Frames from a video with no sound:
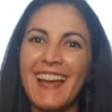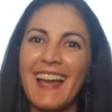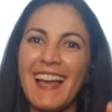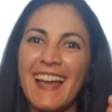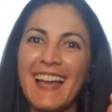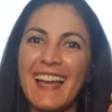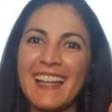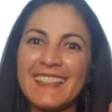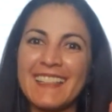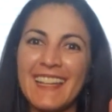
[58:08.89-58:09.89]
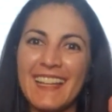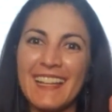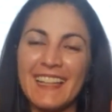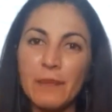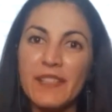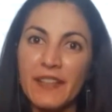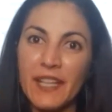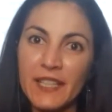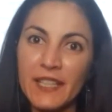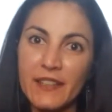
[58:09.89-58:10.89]
and
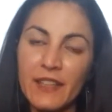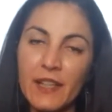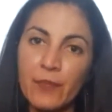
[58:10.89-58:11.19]
eliminating